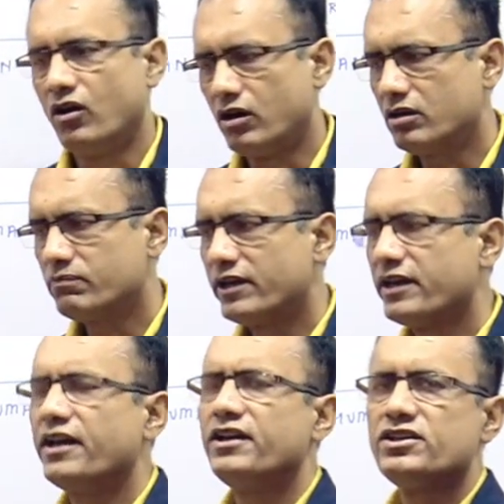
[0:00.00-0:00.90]
or by
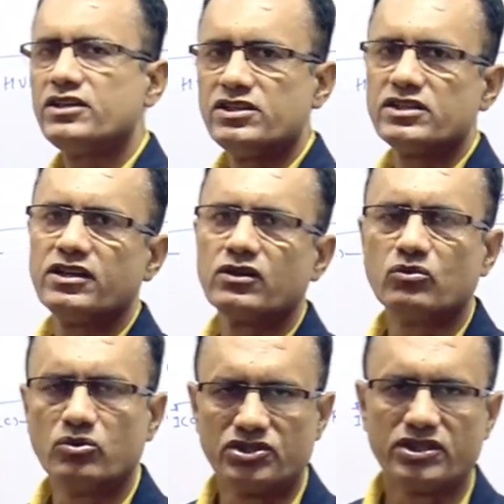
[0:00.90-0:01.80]
any teacher in
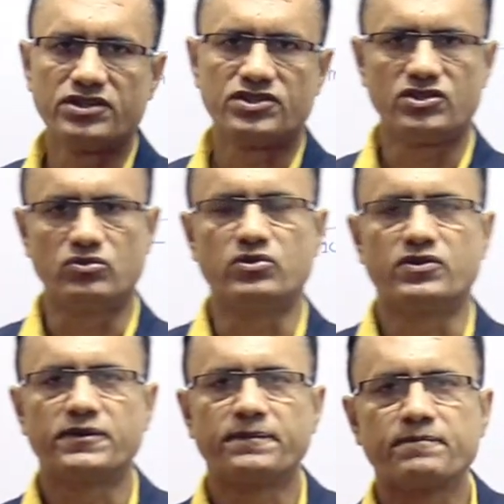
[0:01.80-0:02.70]
coaching
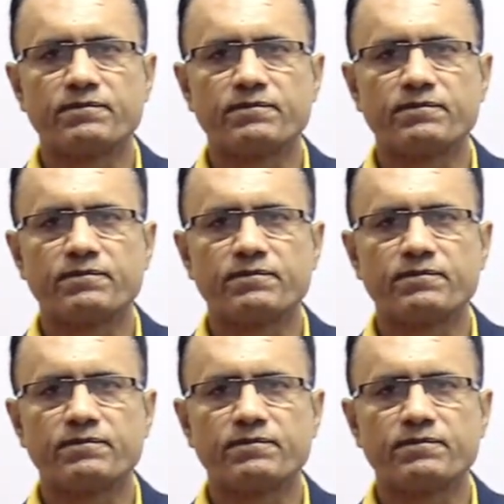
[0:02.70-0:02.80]
institute.